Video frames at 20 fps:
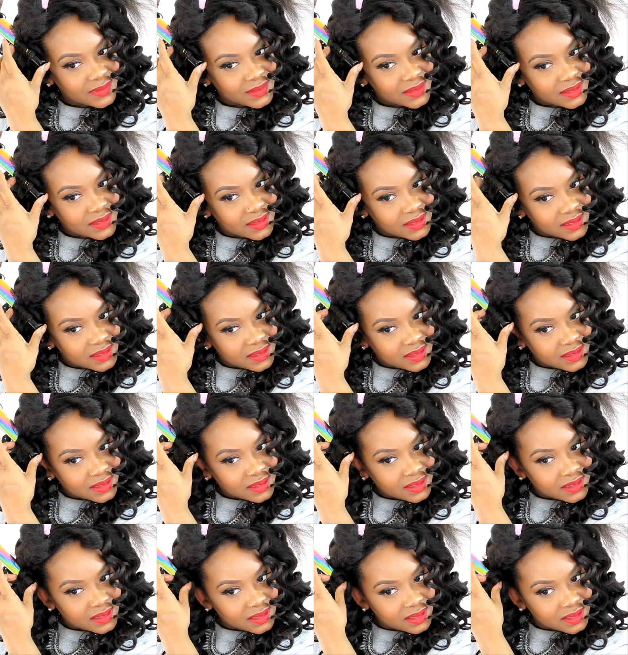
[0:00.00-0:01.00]

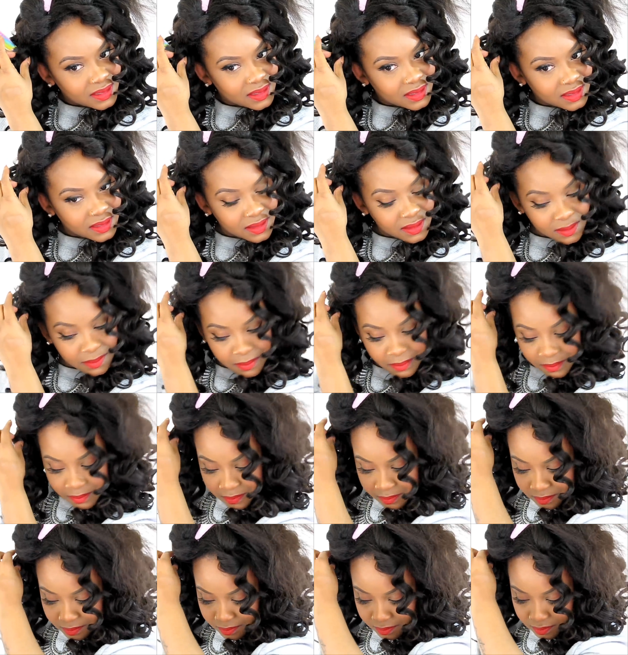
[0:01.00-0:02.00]

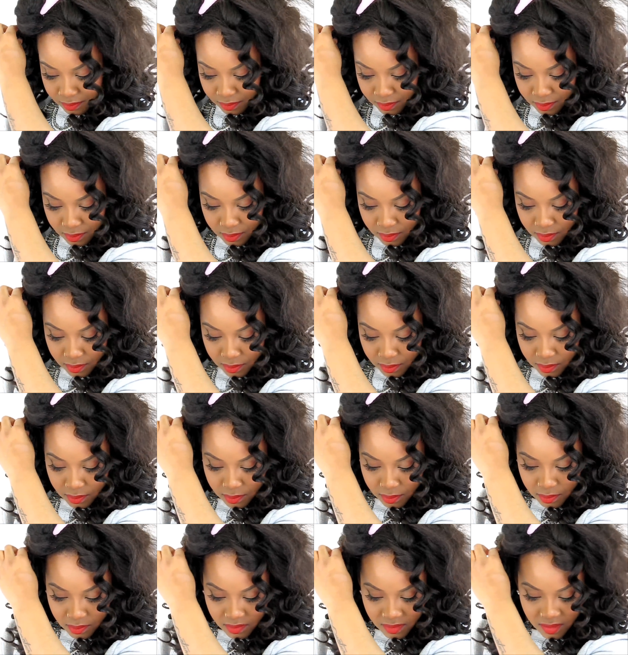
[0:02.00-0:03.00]
Nobody speaks.